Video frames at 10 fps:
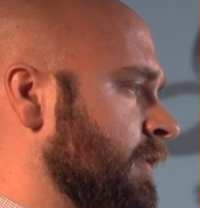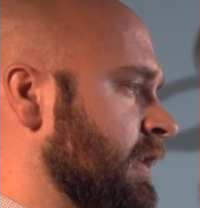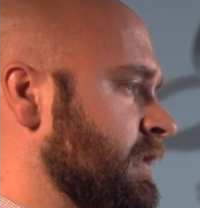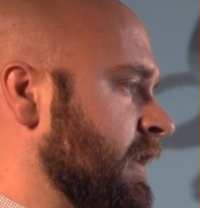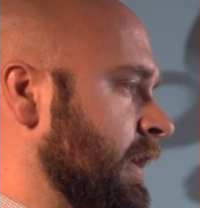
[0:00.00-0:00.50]
the
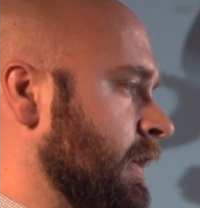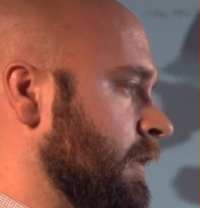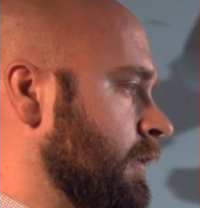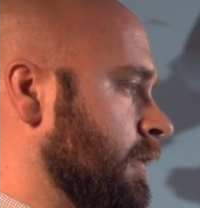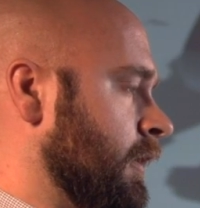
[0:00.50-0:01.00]

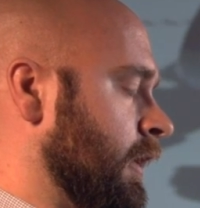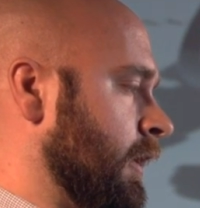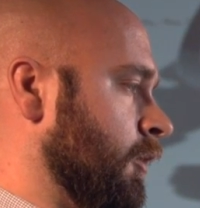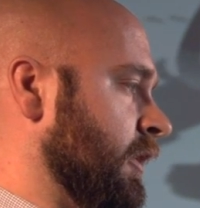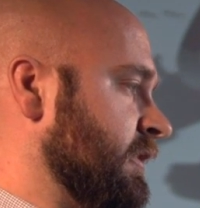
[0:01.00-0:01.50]
intake.
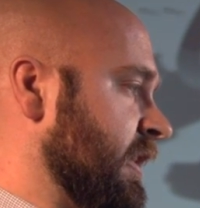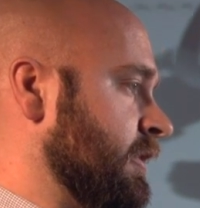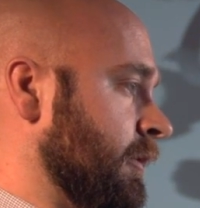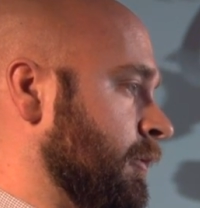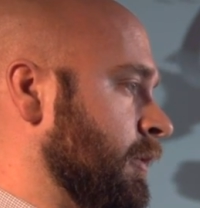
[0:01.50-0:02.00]
Well, it's
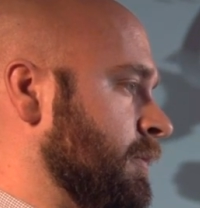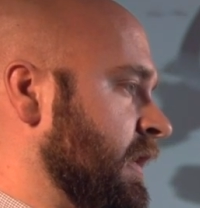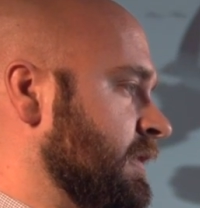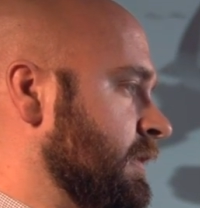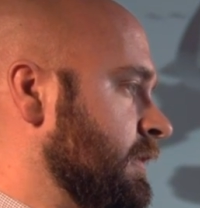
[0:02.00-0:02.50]
actually 3
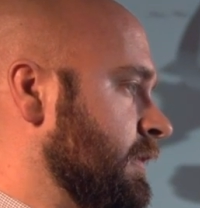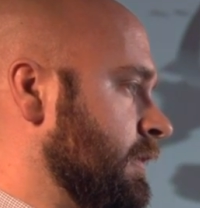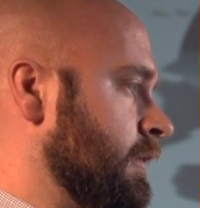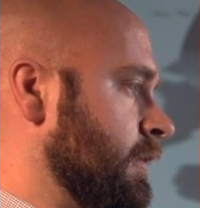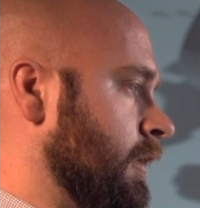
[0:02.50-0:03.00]
pieces.
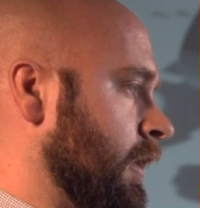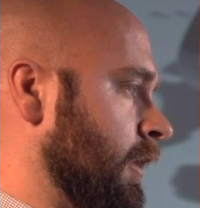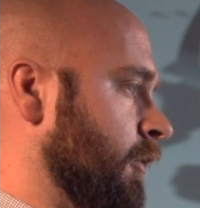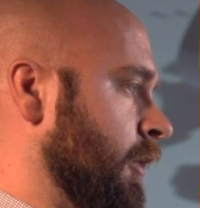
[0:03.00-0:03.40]
If